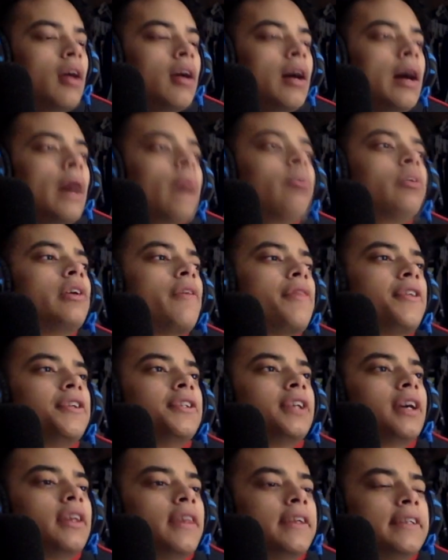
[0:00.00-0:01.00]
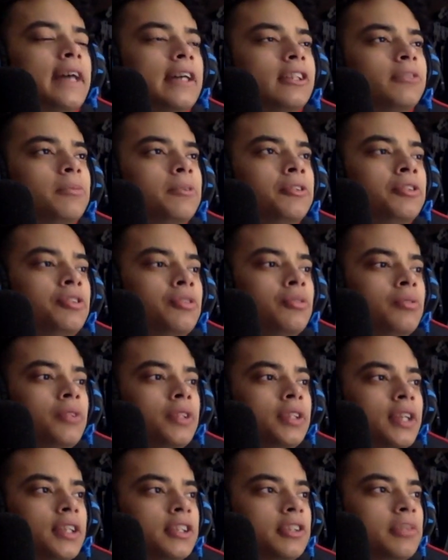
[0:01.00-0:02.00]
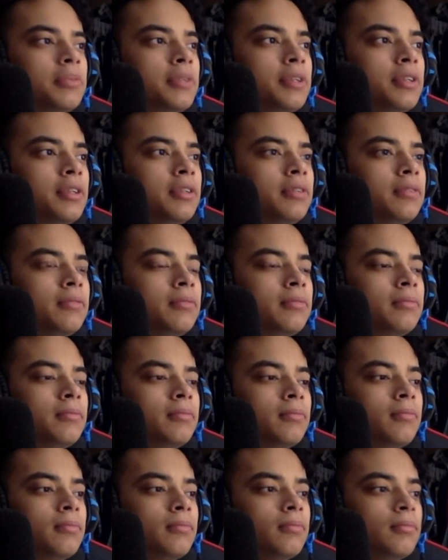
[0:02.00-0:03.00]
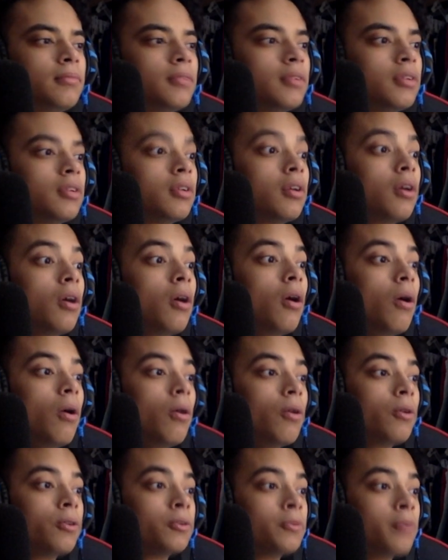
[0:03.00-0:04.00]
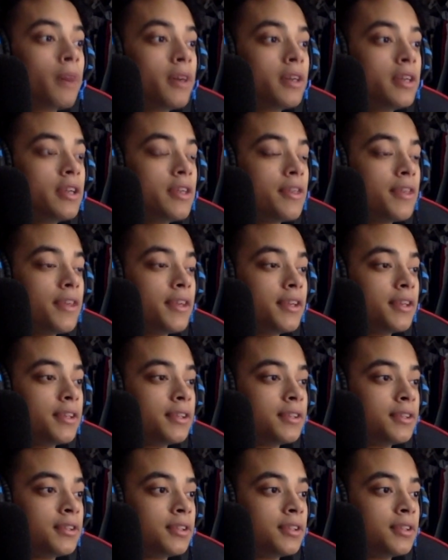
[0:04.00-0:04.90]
I wonder if this, this has to be, dude, this has to be, all those monkey things.